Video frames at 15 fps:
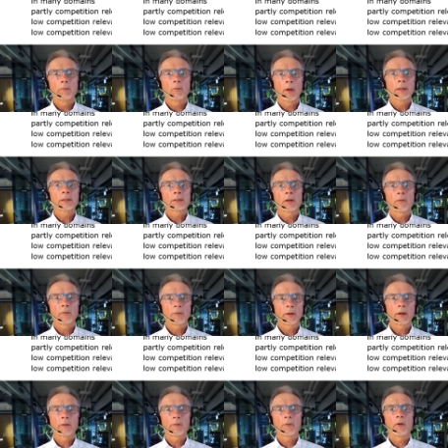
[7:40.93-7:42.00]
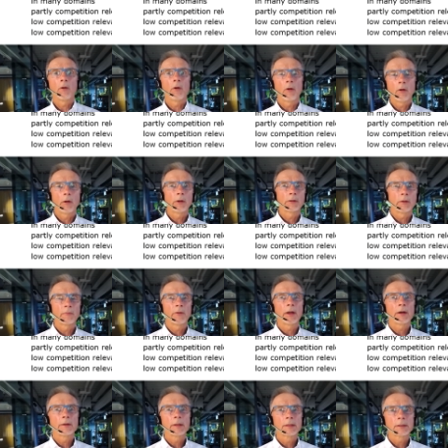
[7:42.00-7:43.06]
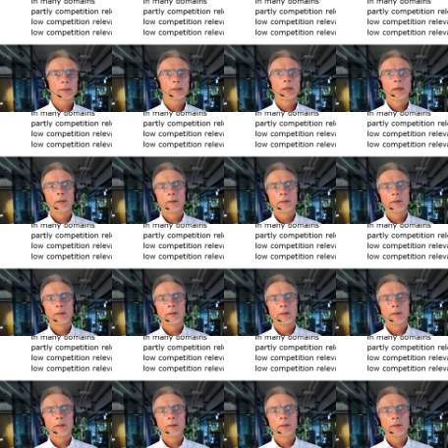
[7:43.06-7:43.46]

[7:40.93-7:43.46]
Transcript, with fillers: one software for all your variants.